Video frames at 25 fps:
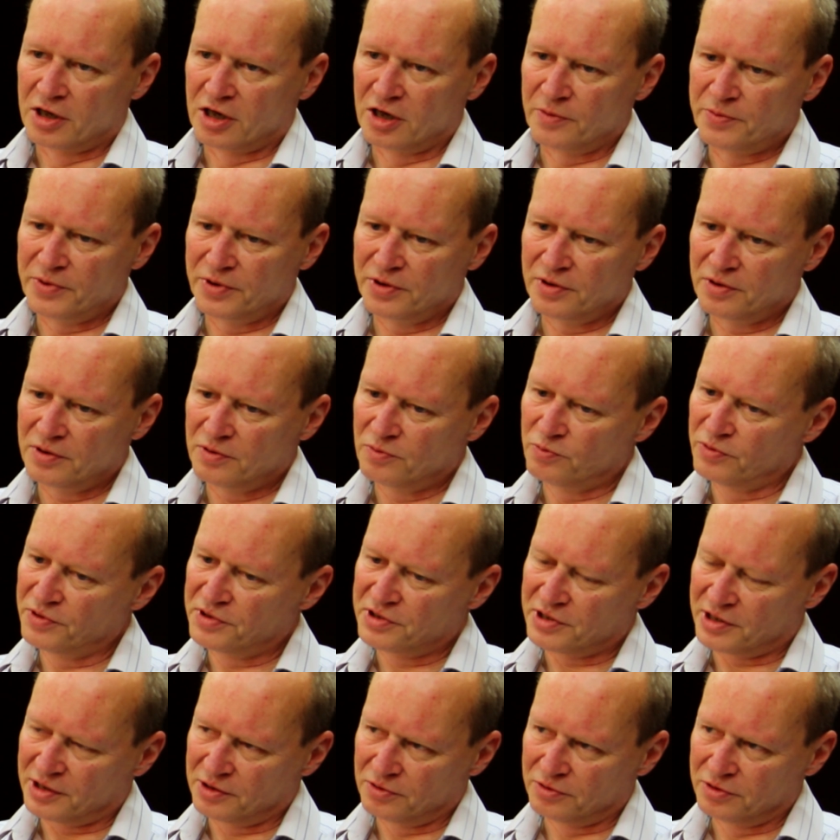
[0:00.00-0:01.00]
I've been with
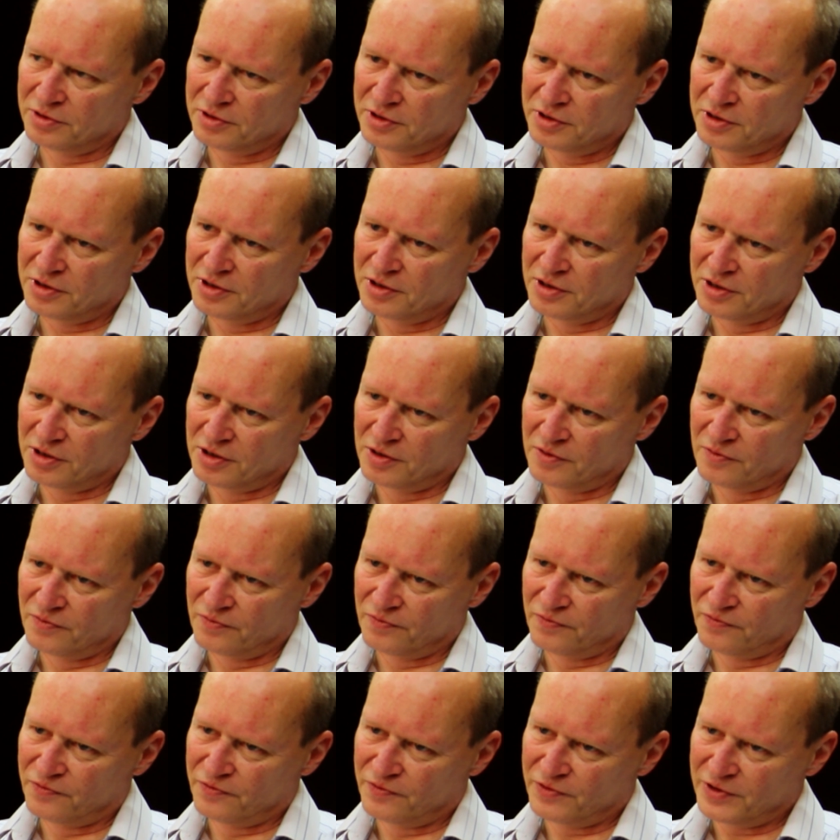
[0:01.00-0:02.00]
Tannoy
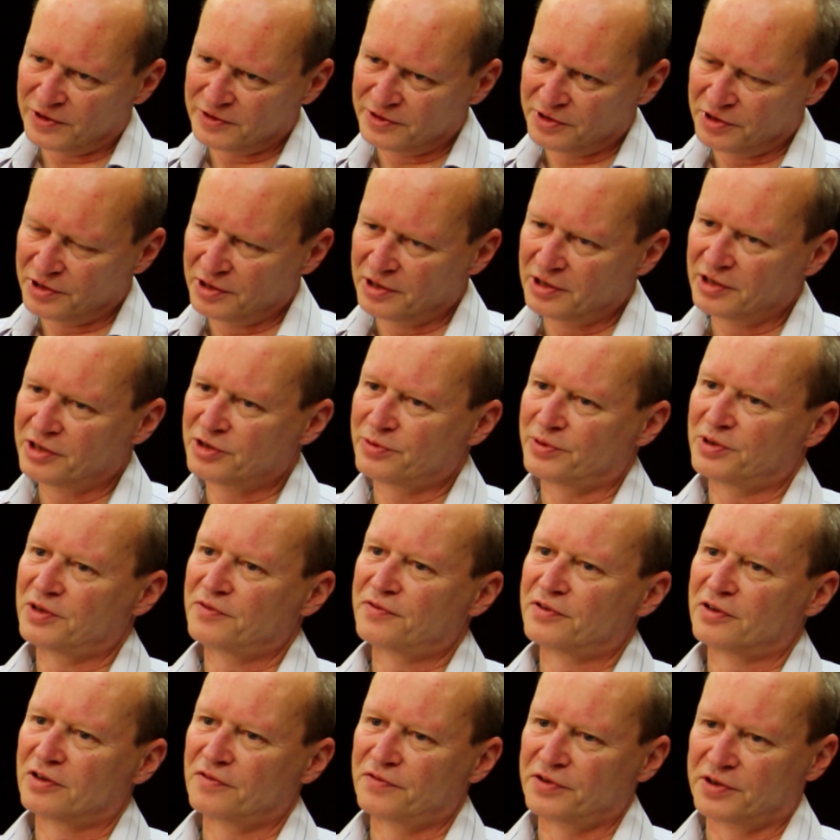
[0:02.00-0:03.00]
very nearly
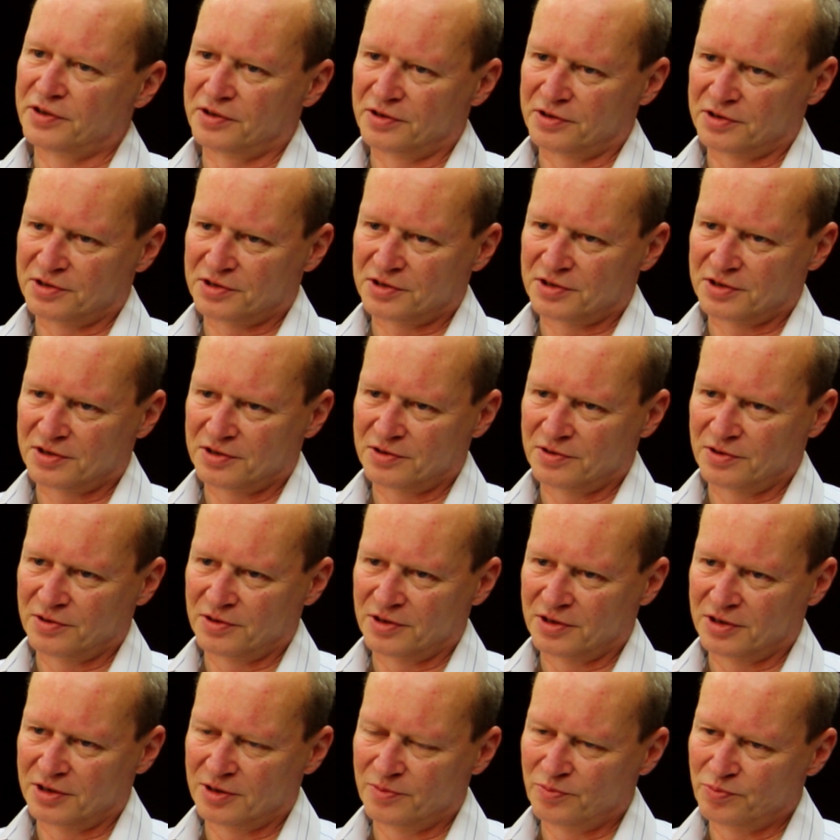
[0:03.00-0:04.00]
25 years,
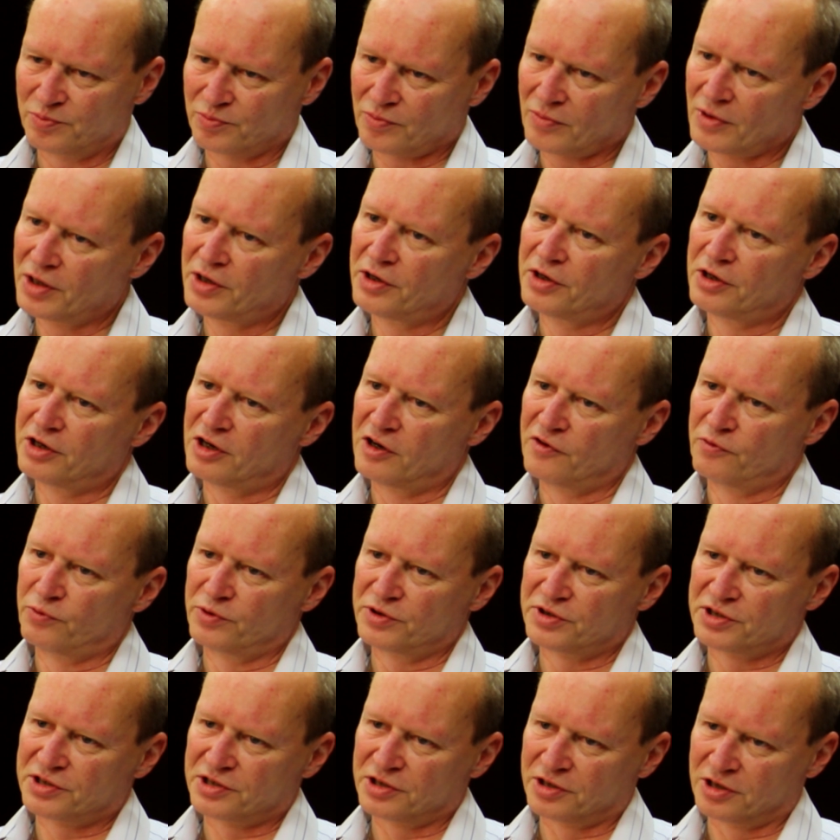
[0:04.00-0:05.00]
of
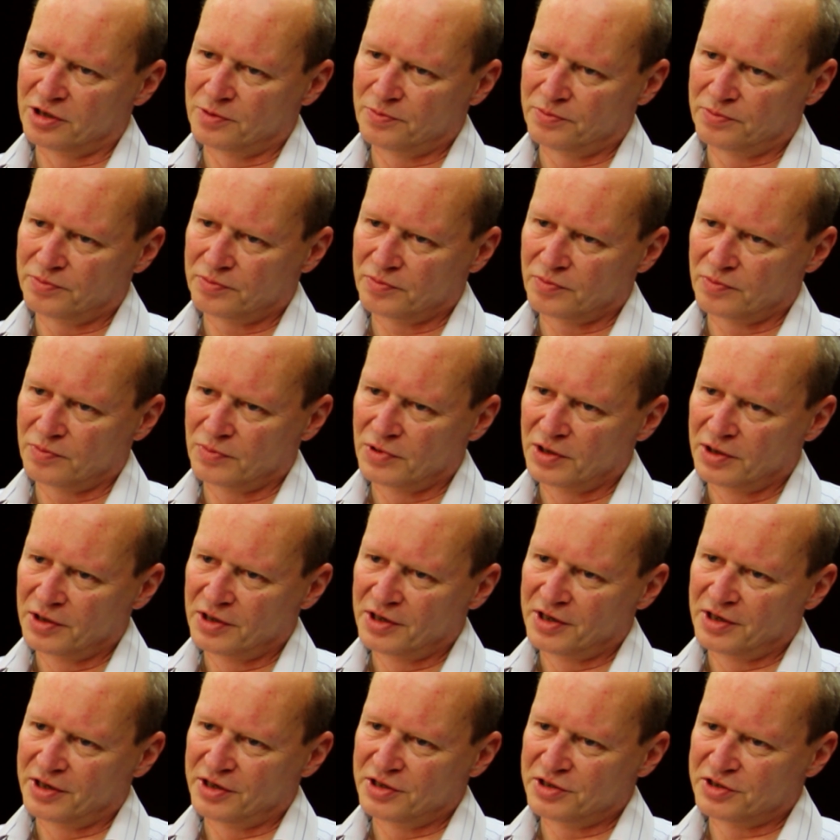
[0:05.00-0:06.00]
which time
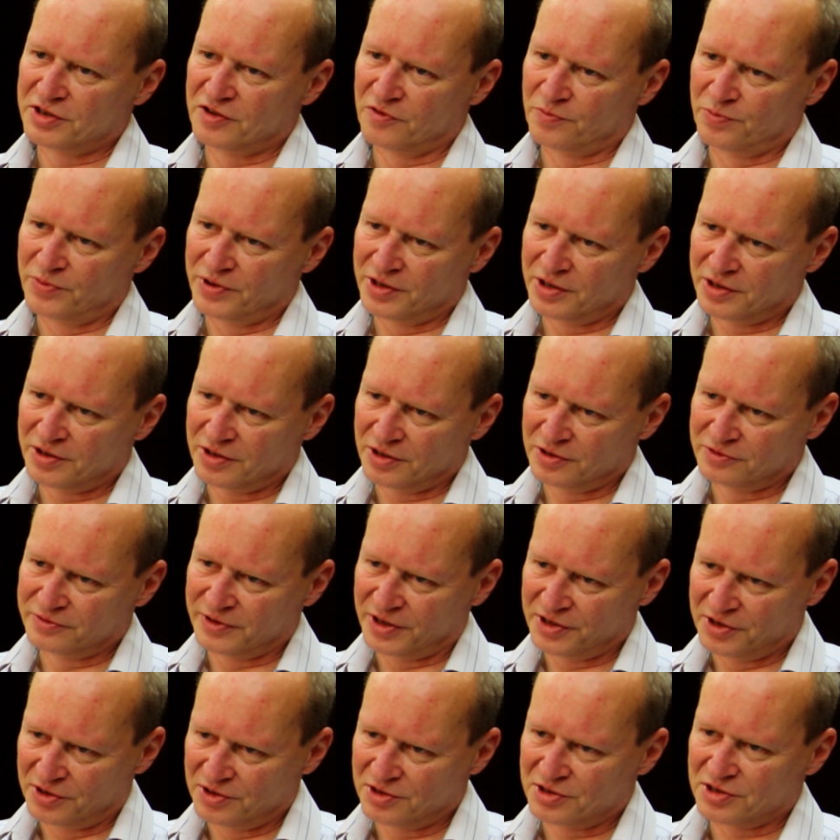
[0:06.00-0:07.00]
it's given me a
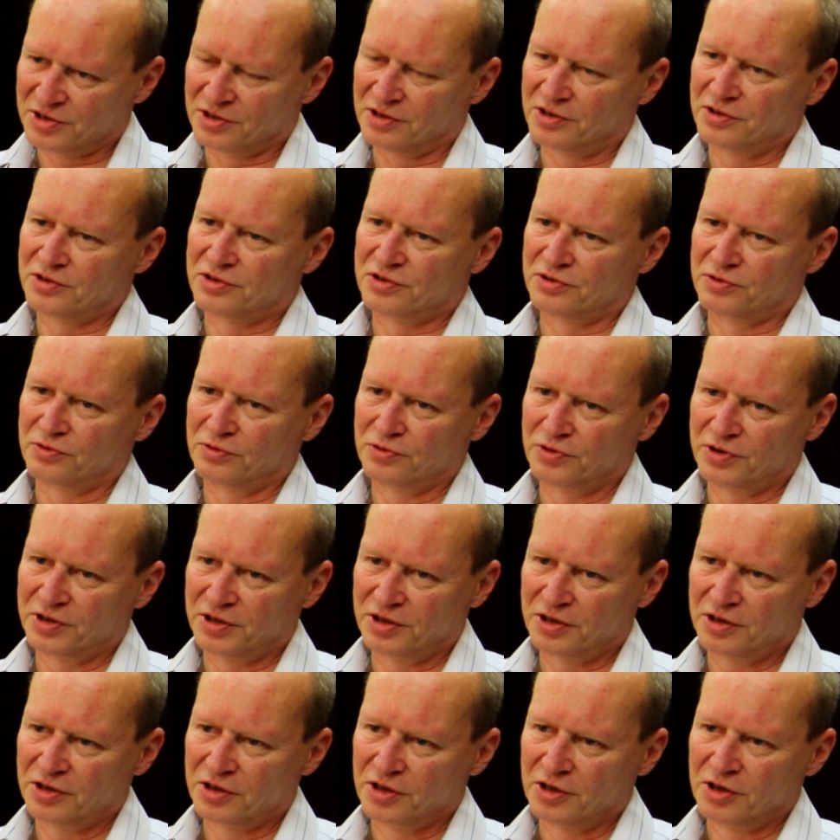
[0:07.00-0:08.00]
great insight to the